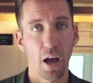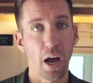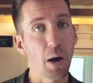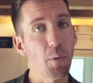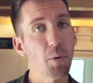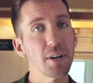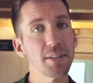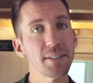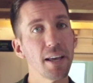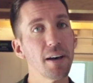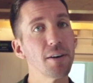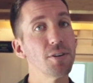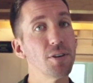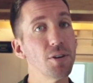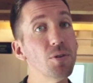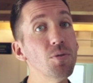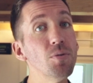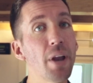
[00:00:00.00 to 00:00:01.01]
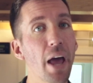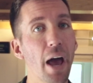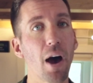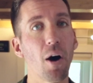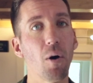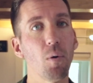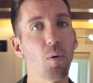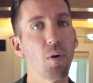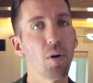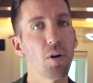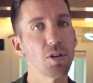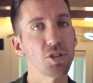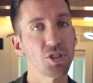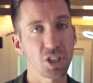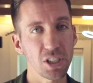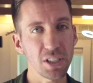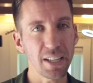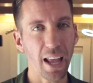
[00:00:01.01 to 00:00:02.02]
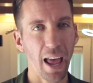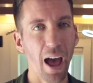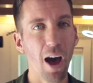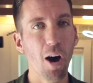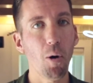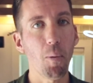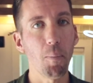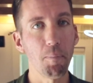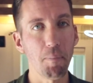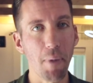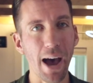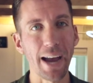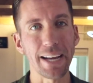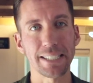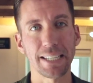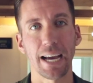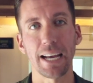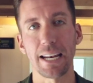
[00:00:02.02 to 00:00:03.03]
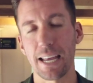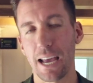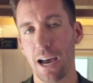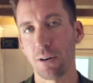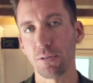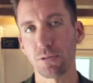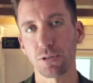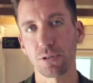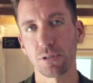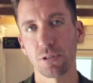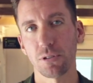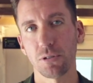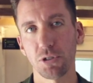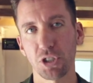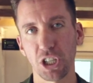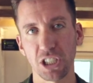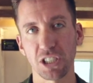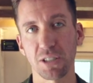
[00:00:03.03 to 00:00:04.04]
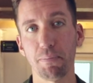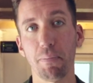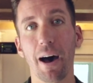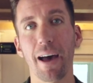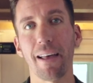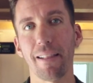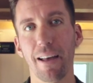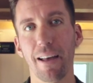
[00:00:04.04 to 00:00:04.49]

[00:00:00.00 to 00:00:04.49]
I want to tell you now just how my tiny house changed my